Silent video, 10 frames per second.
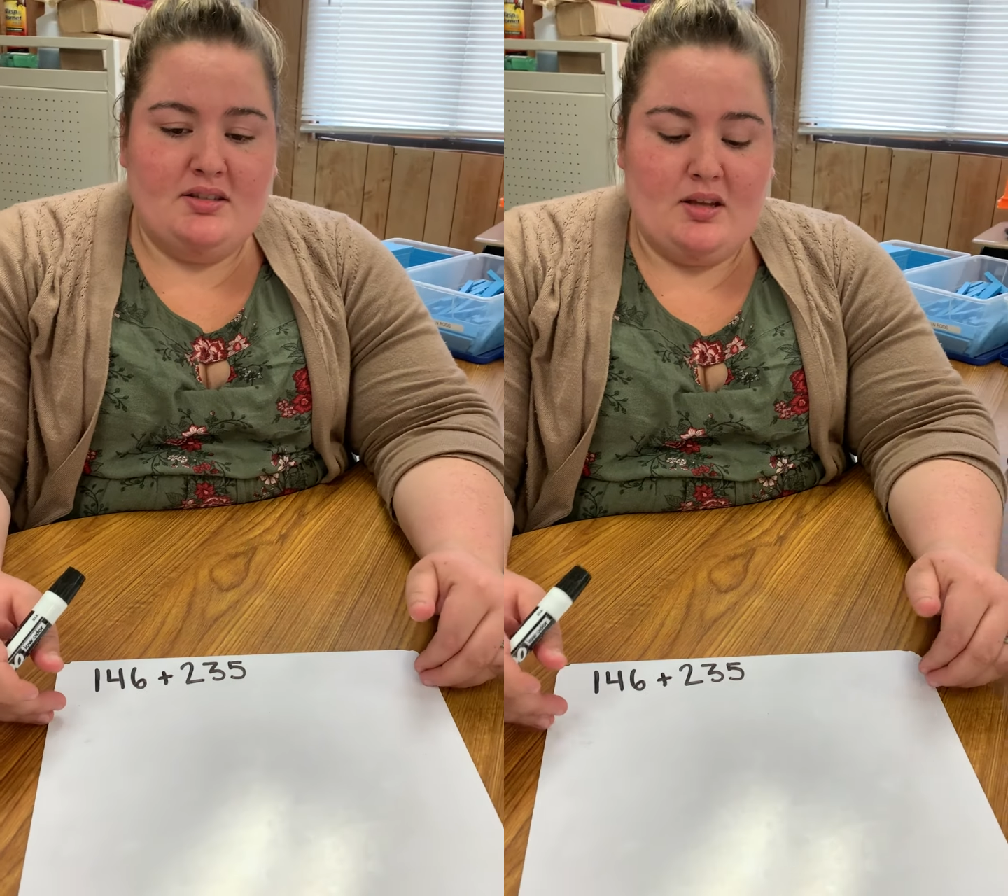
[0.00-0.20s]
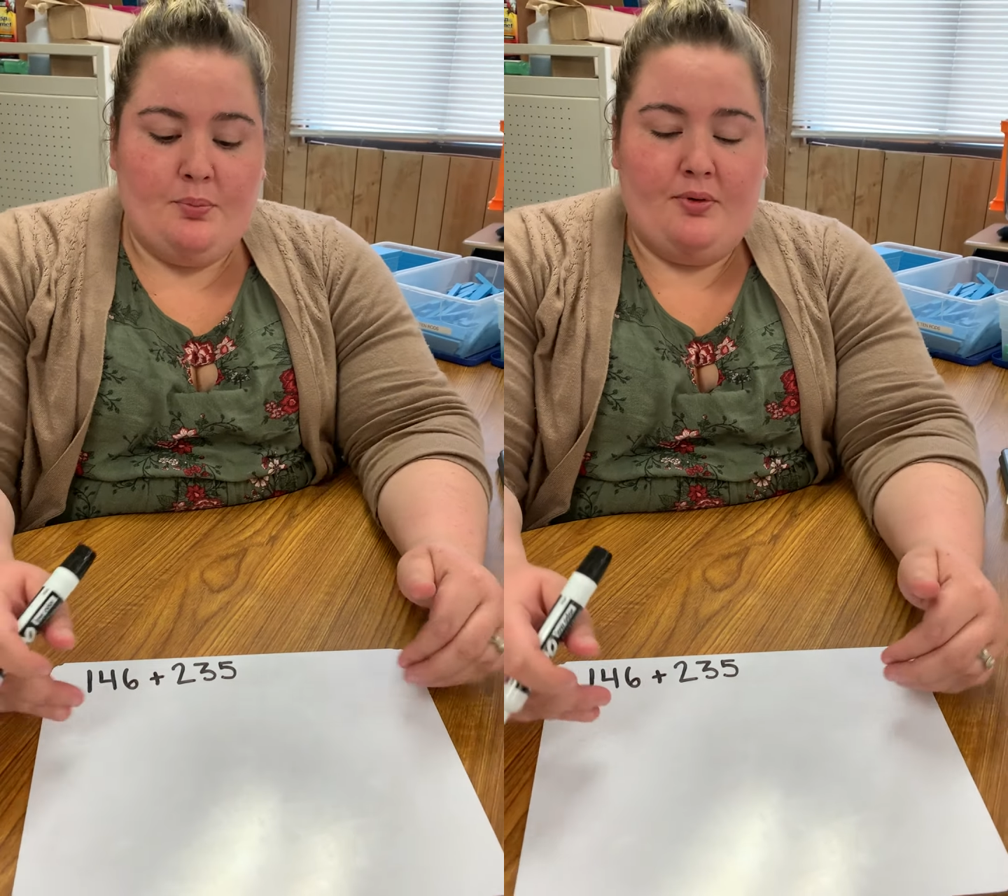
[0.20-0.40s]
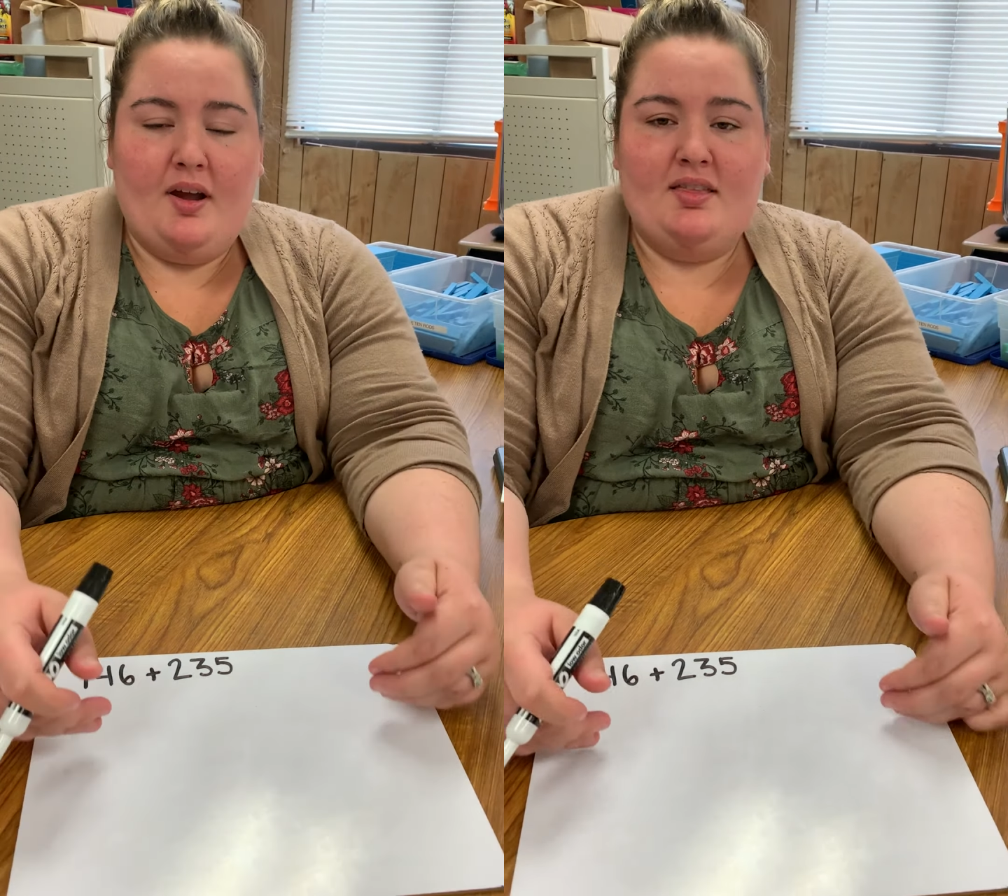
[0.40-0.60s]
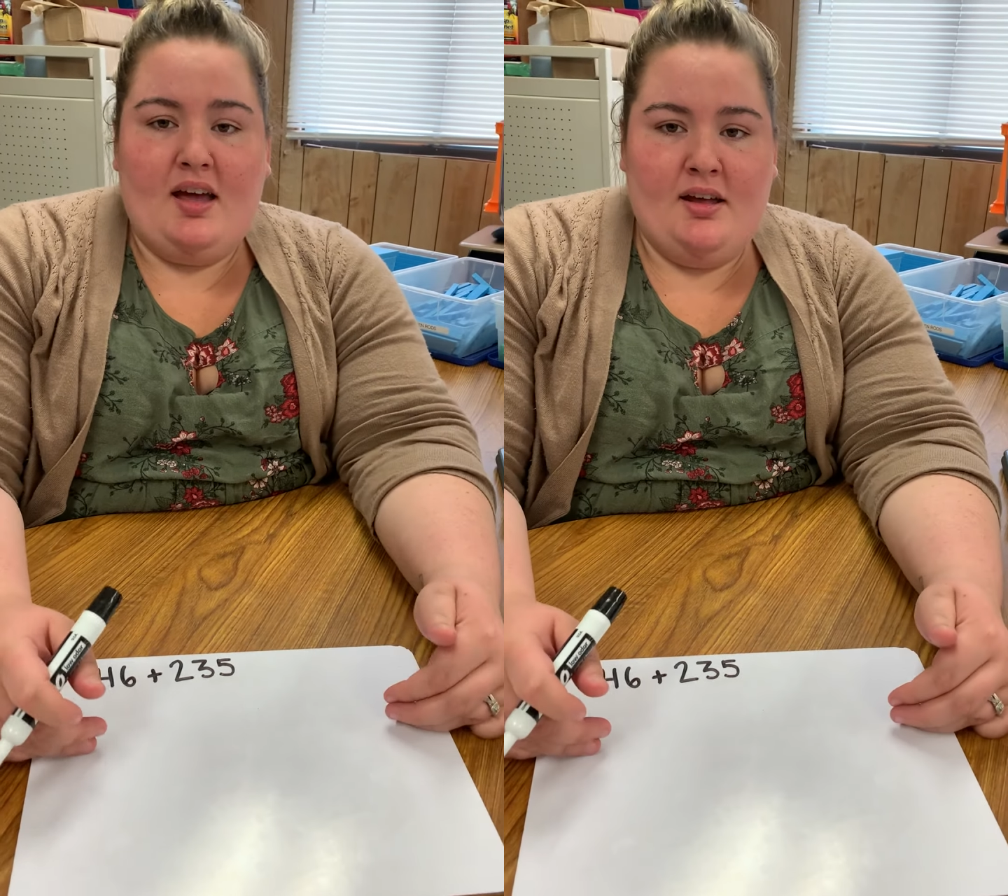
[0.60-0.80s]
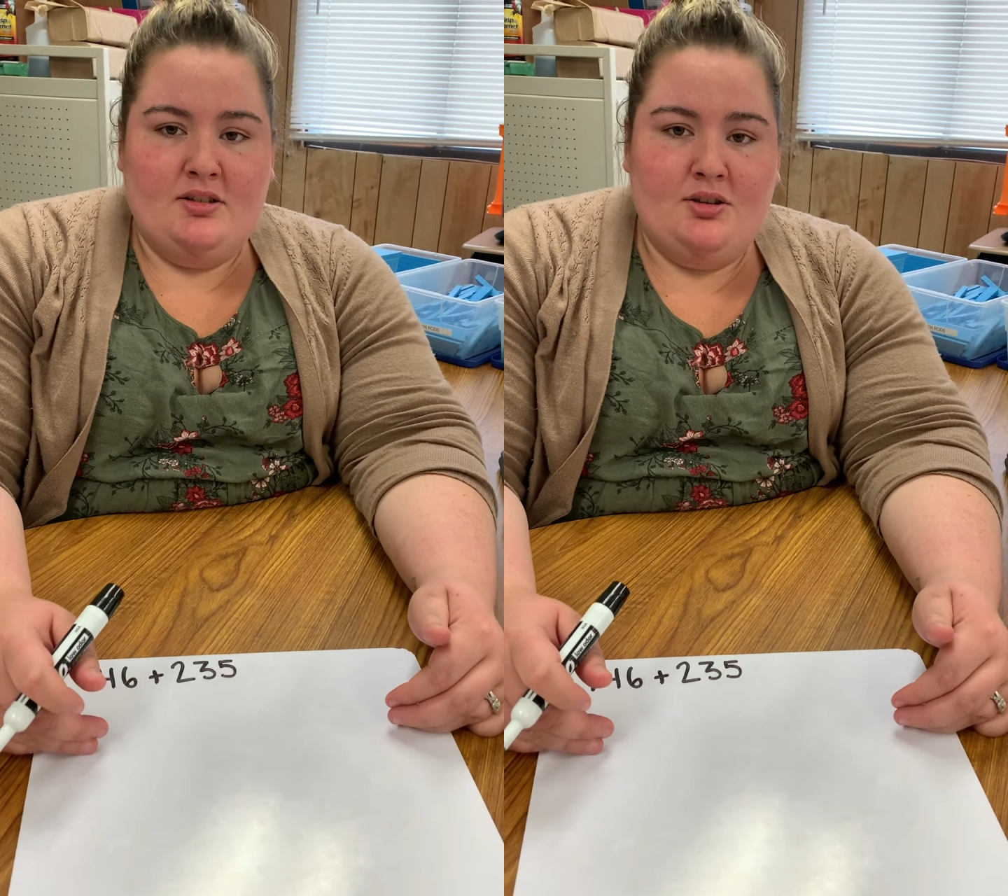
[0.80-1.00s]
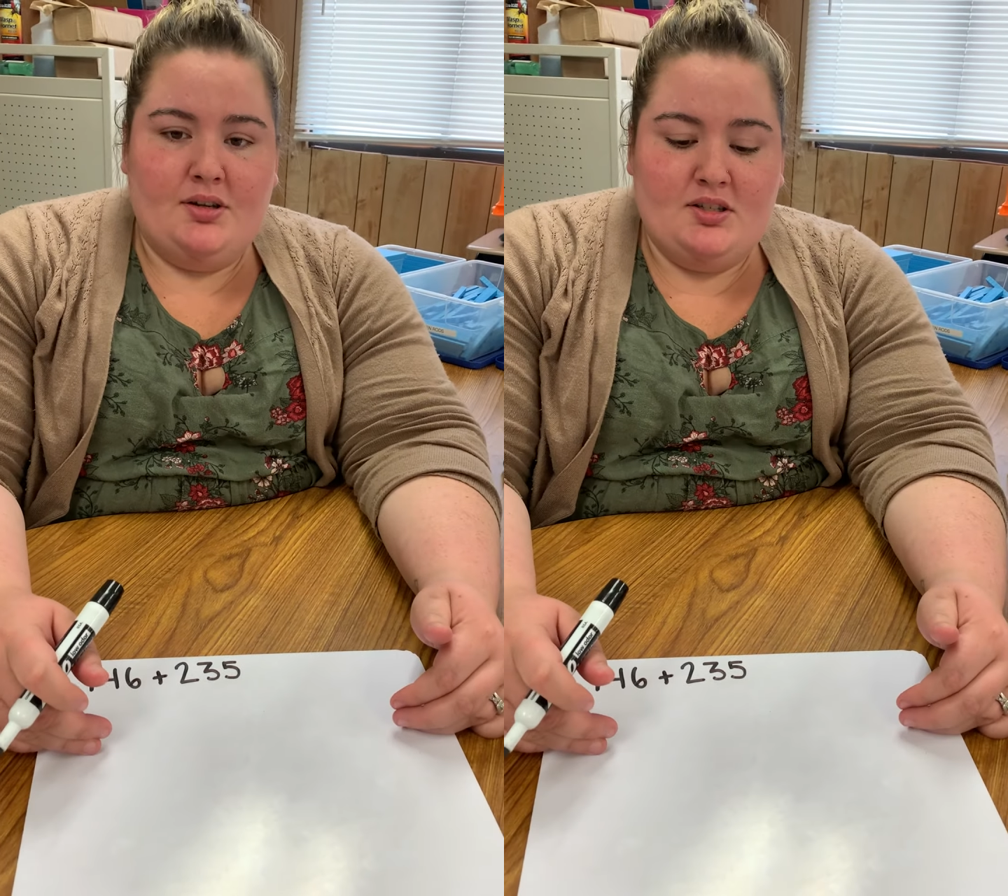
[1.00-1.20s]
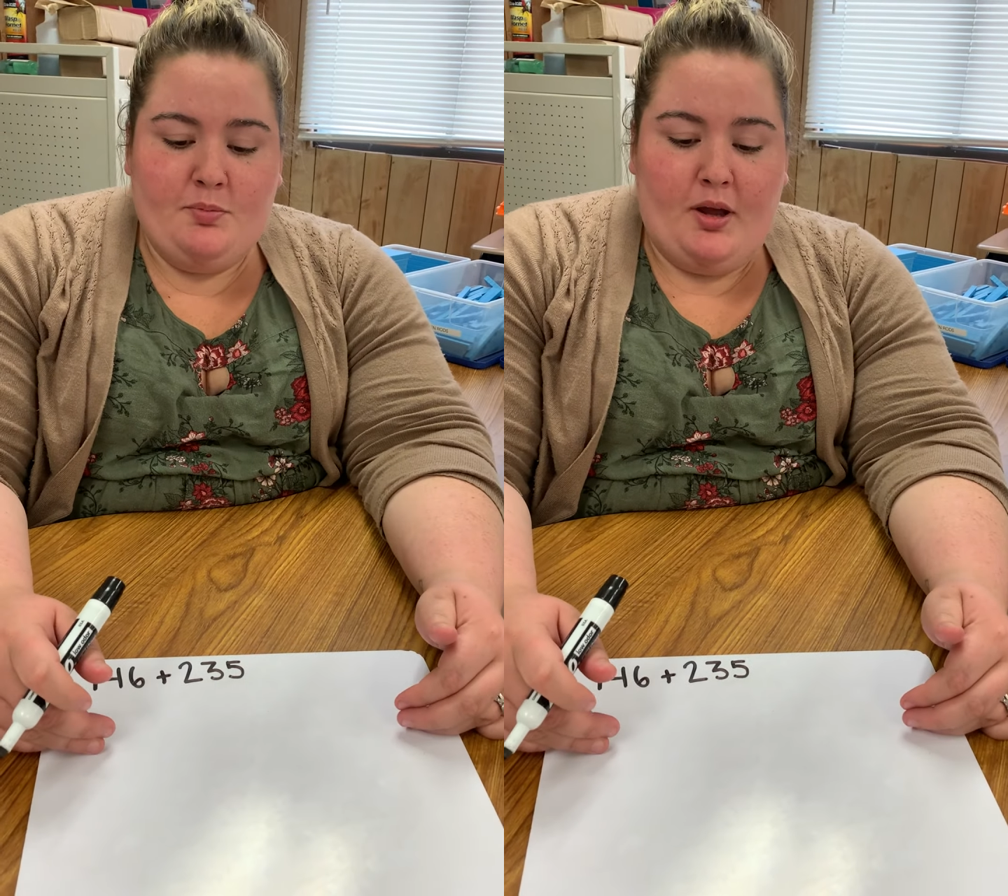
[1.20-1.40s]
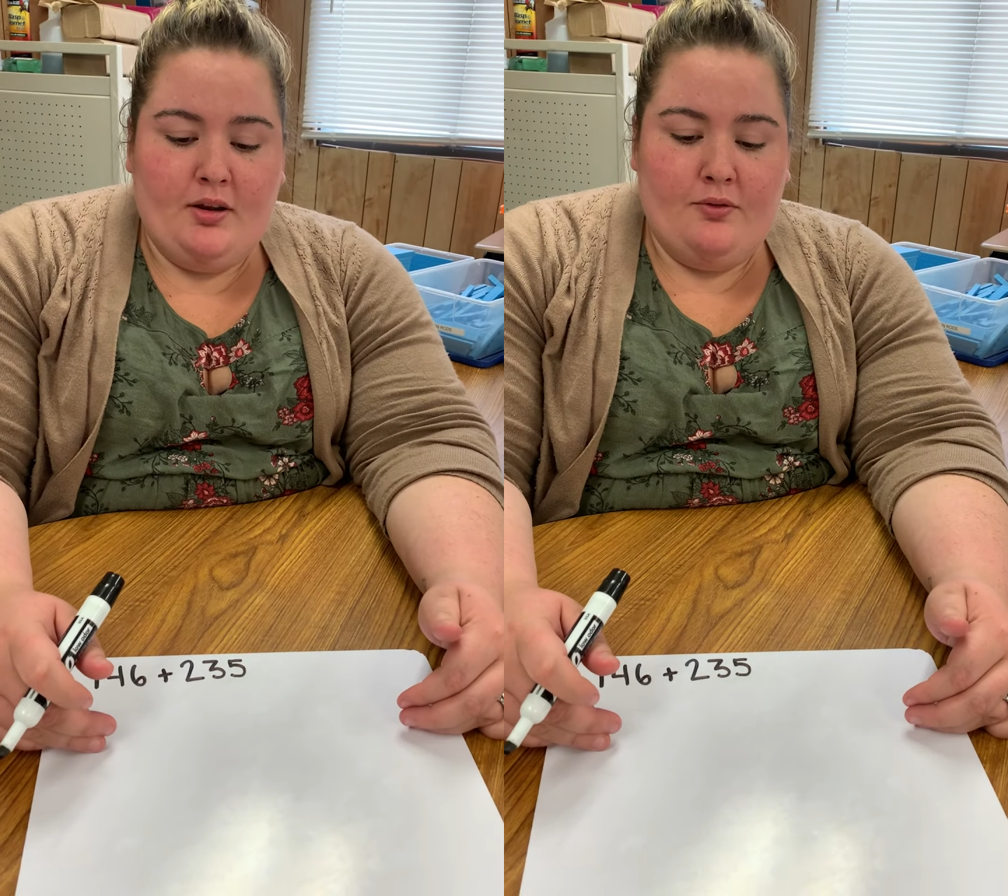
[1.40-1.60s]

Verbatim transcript: separate that into expanded